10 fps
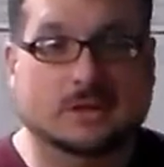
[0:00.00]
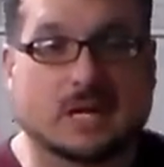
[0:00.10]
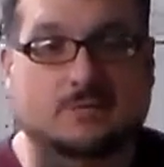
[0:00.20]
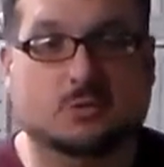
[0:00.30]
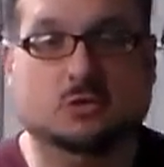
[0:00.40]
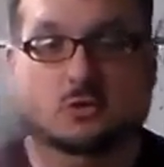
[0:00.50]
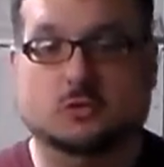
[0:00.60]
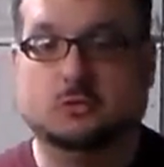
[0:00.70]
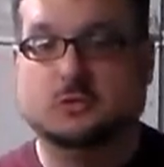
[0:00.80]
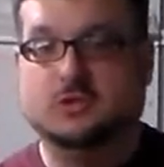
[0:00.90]
Now if your
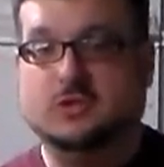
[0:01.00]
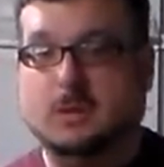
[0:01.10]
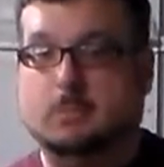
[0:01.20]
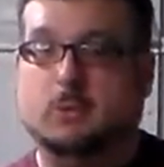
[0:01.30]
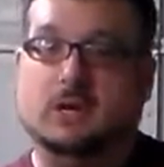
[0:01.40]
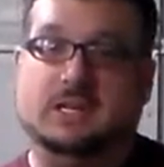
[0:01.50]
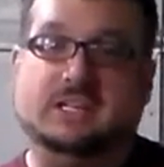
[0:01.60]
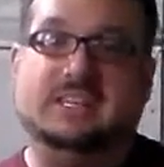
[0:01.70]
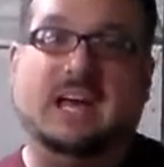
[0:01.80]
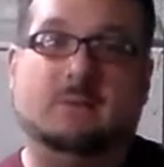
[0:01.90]
tools are
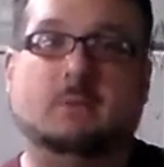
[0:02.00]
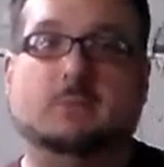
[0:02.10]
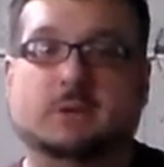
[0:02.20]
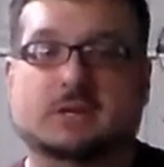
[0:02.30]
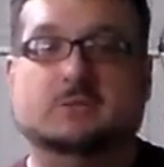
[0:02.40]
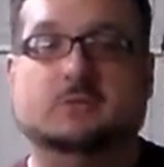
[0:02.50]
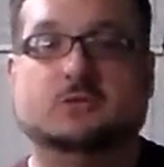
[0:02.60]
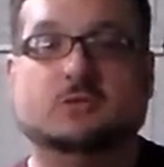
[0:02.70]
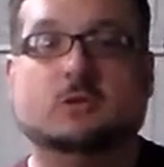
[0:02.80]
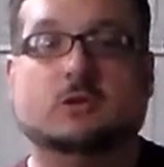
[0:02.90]
separated, that might be a different
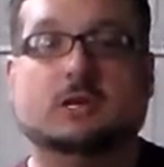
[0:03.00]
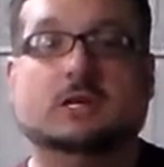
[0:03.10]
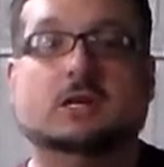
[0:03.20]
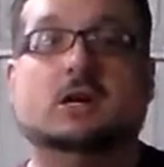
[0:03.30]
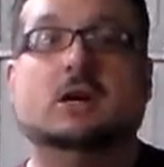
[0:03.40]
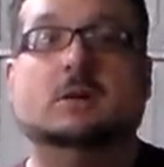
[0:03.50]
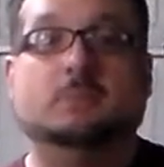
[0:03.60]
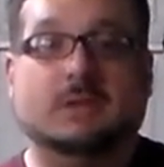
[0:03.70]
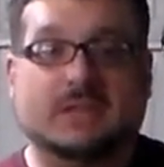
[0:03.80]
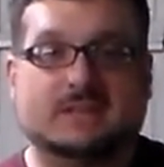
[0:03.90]
story,
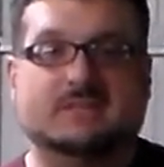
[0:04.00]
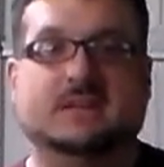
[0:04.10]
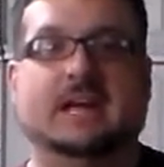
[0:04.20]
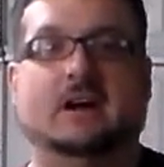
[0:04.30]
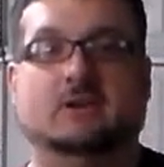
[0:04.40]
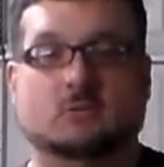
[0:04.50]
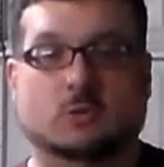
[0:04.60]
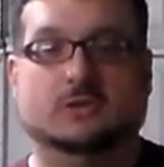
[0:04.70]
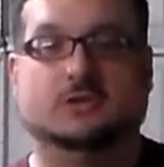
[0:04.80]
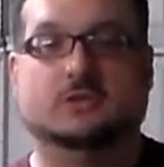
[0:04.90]
but that's not how he
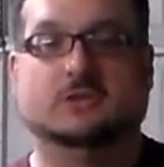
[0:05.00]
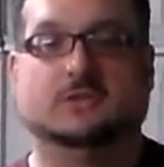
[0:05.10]
wants you to